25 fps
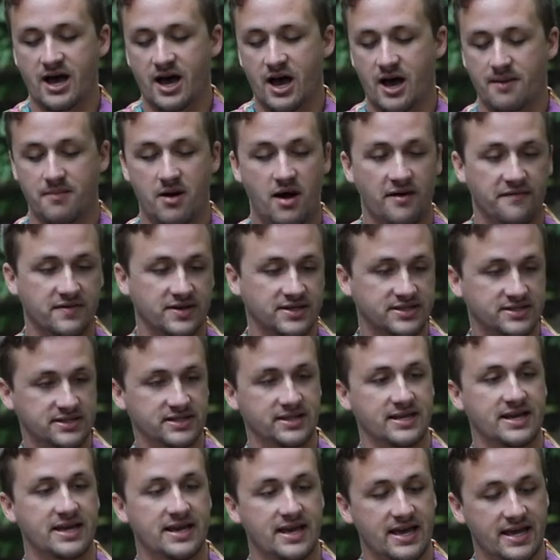
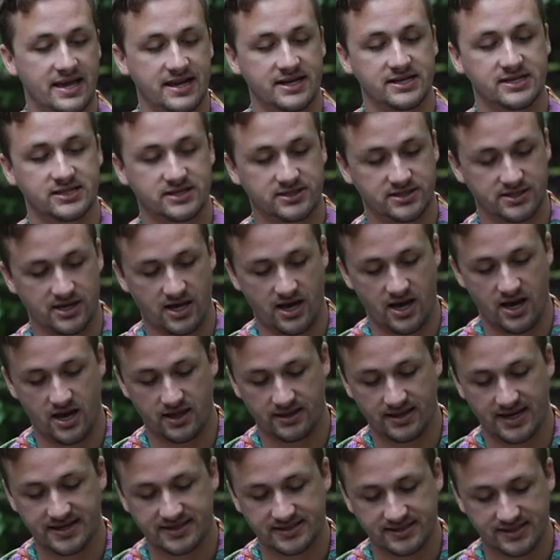Obviously, it is
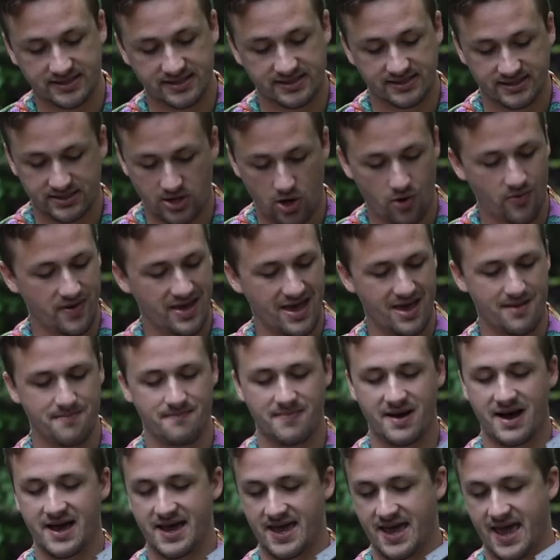licensed
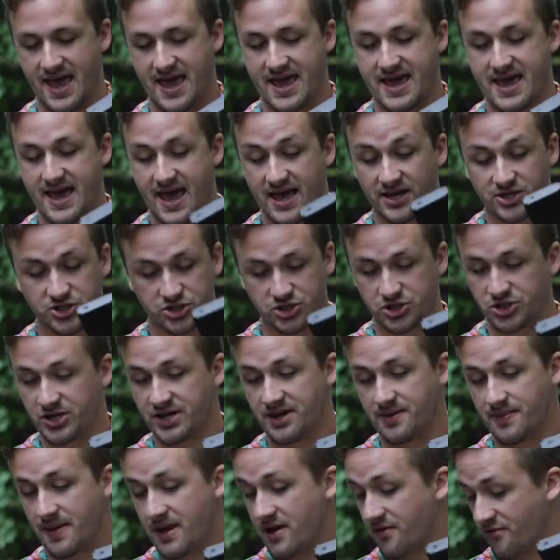OEM by
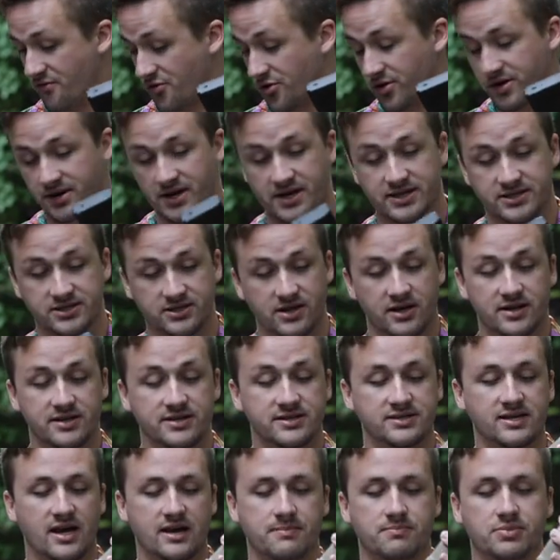ASG, and they have really nice
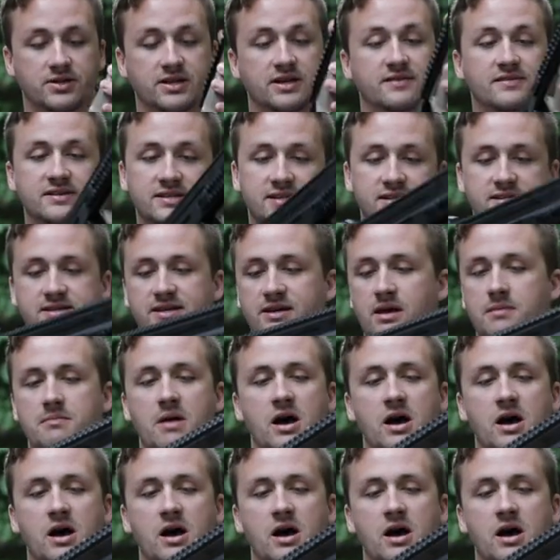guns. I believe this has like a